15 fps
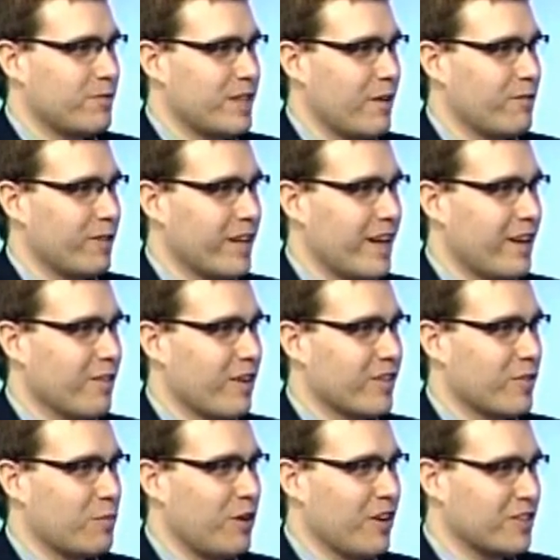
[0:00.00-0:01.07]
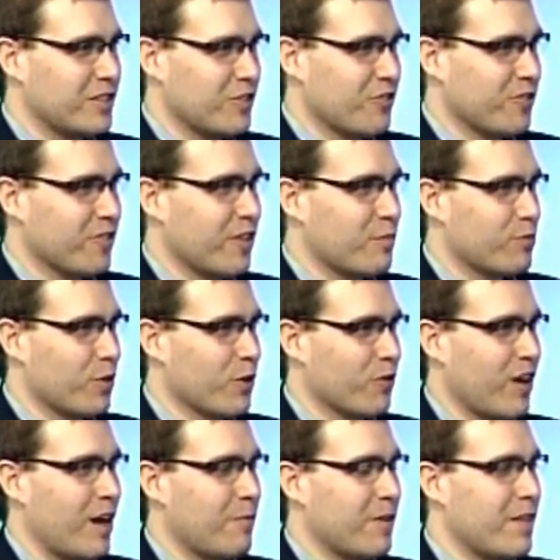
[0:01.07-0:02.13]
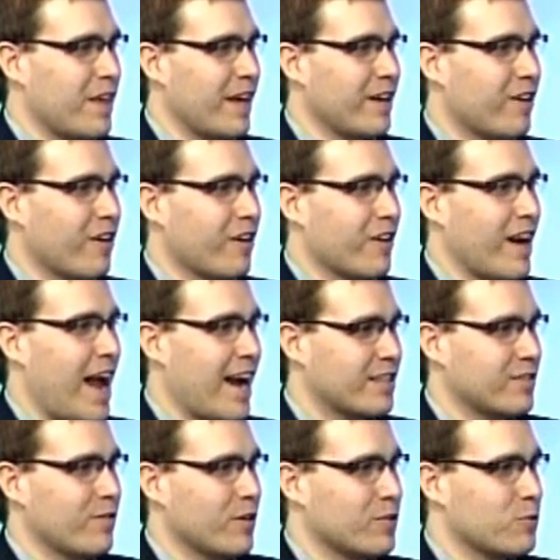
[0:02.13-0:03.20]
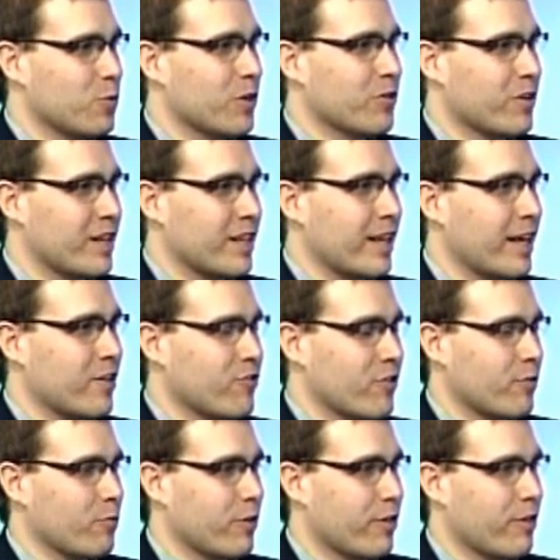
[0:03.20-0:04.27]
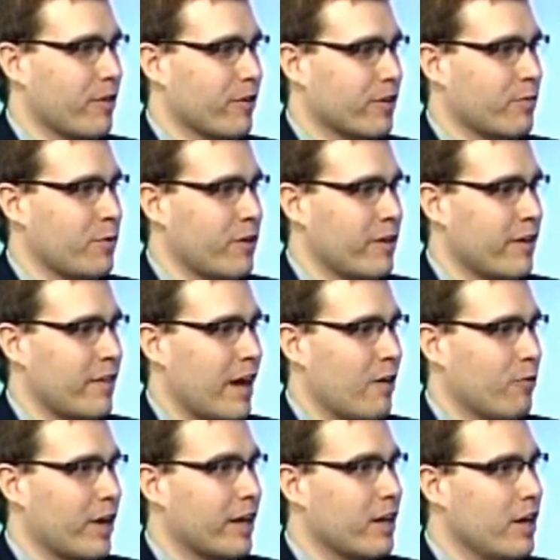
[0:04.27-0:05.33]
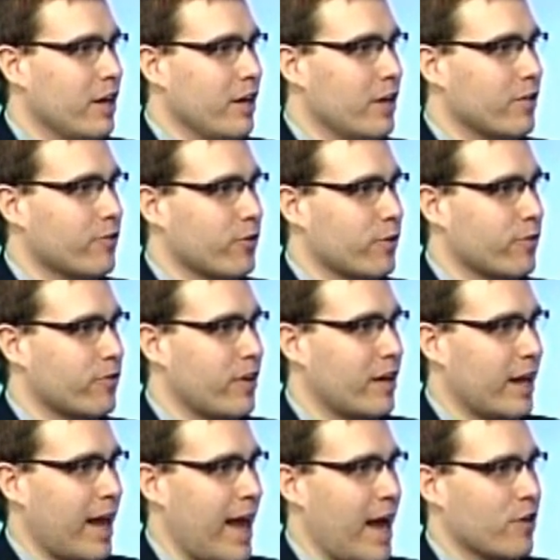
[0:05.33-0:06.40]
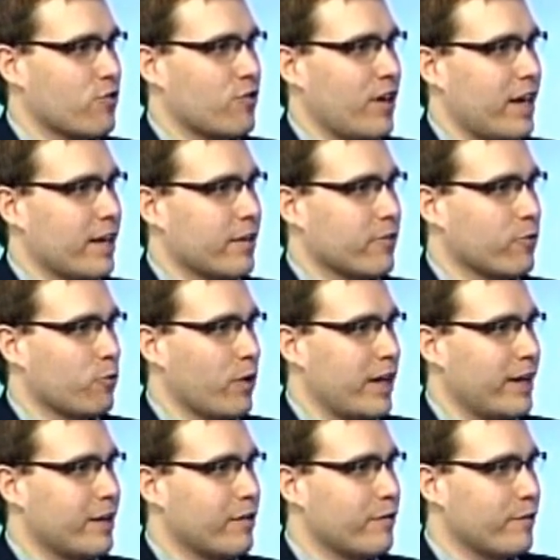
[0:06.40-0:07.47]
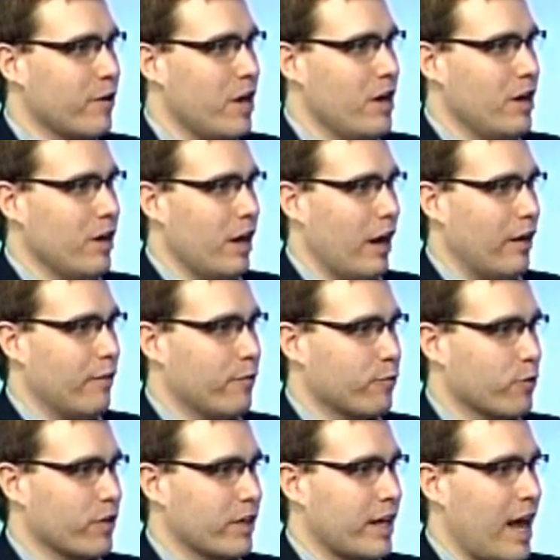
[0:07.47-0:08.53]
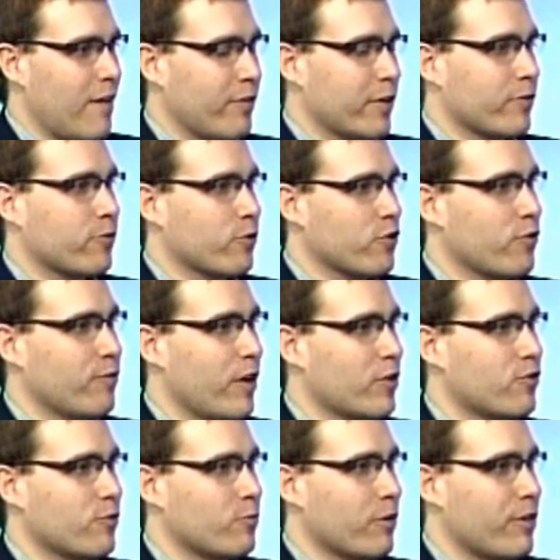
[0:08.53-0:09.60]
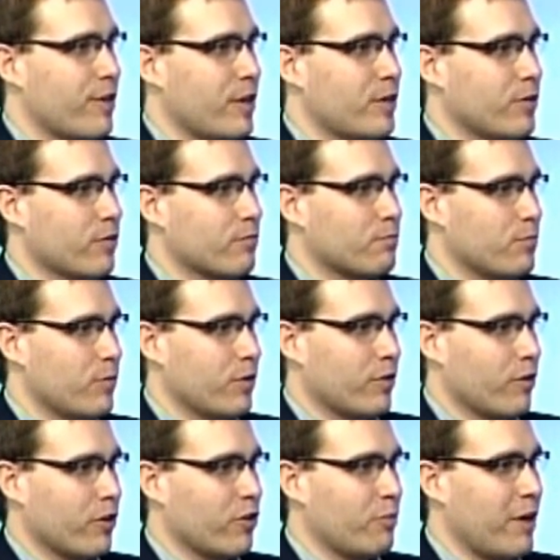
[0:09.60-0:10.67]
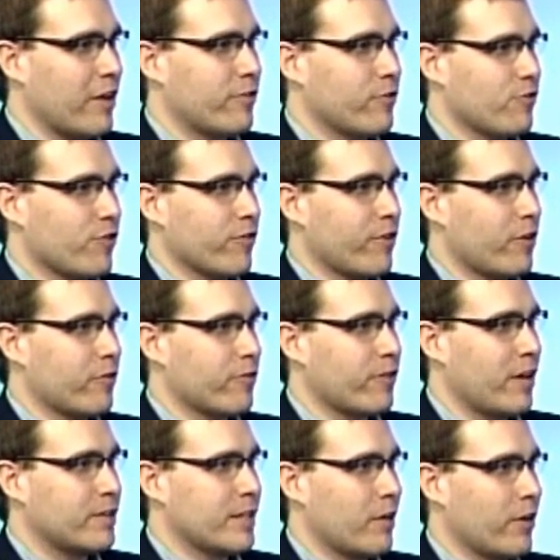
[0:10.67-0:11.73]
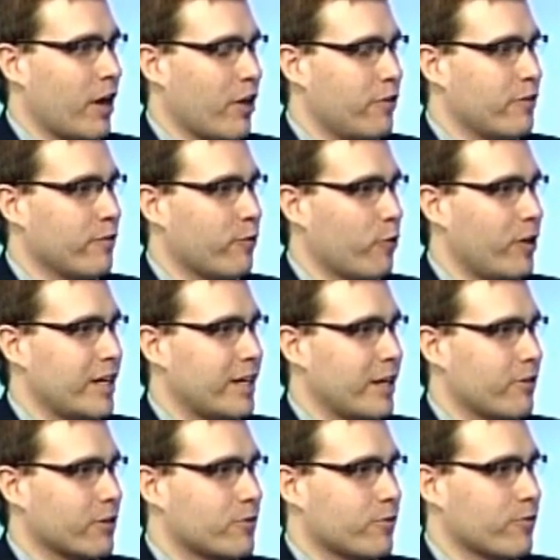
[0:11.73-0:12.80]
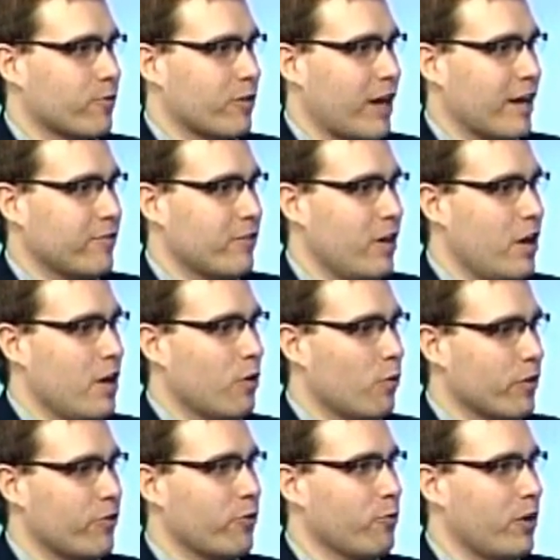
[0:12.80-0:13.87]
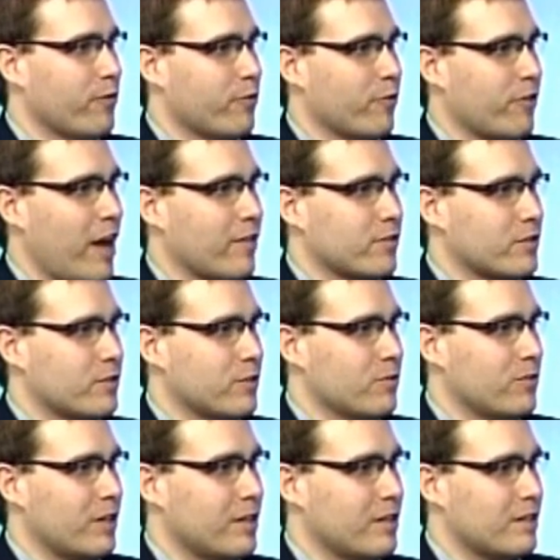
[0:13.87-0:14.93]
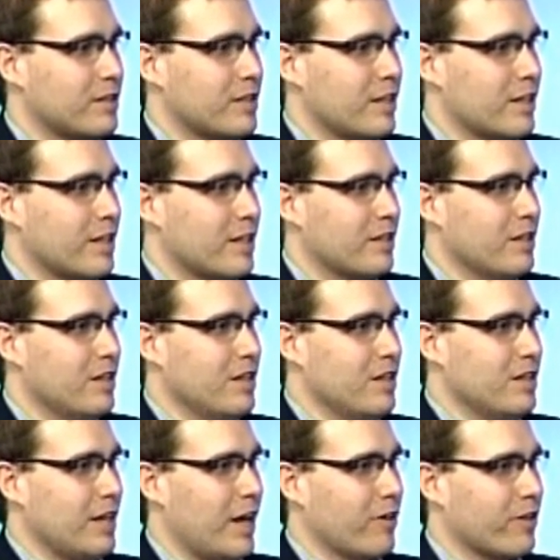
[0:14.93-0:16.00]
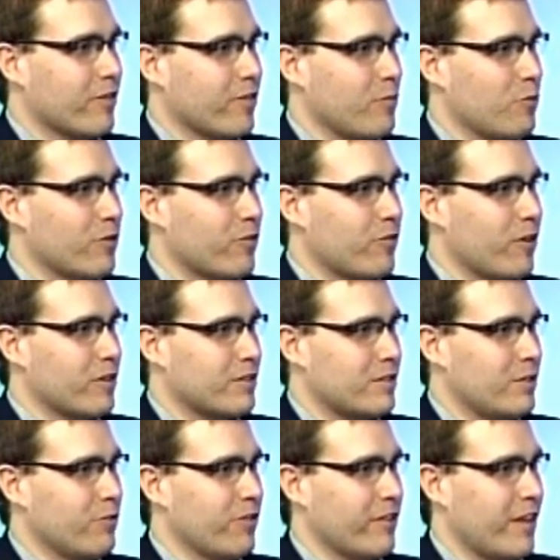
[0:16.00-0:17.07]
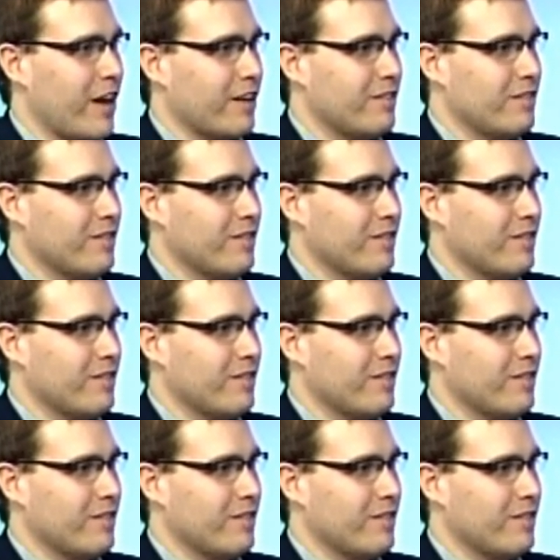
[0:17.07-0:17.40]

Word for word: we've definitely had lots of politicians on the program and they are active on Twitter and engaging with their community that way. So you said a hashtag is a way of of really having a search function within your the little messages that are sent out 140 characters or less. What's the one for Saskatoon and uh, how can someone start using